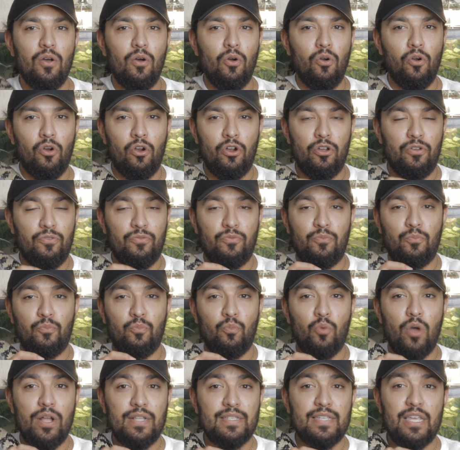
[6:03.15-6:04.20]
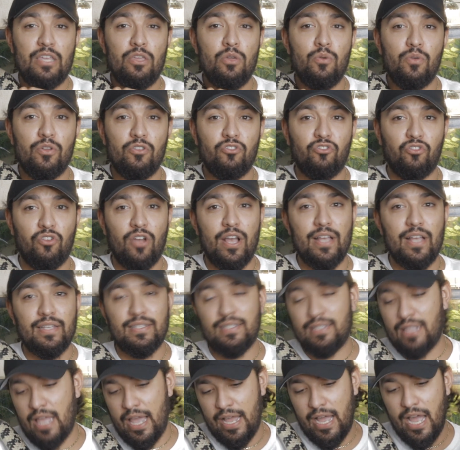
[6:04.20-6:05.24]
or ones that you could
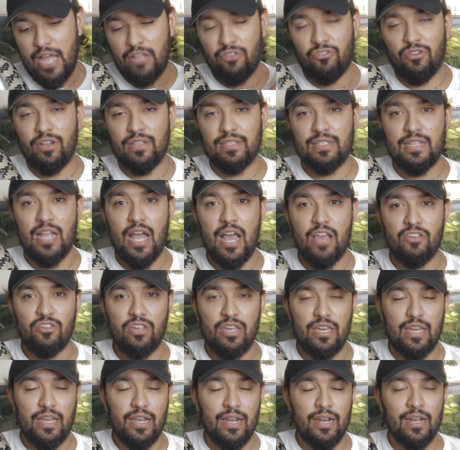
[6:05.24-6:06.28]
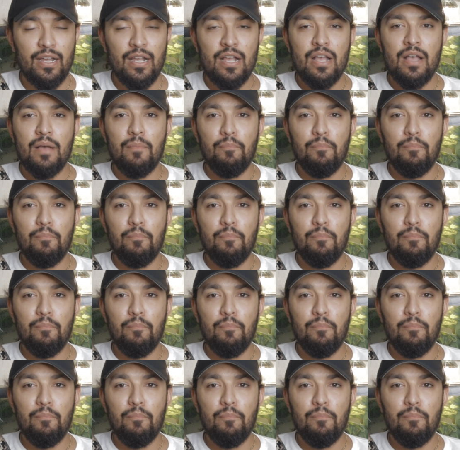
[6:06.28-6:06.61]
trust, like I trust Naja here.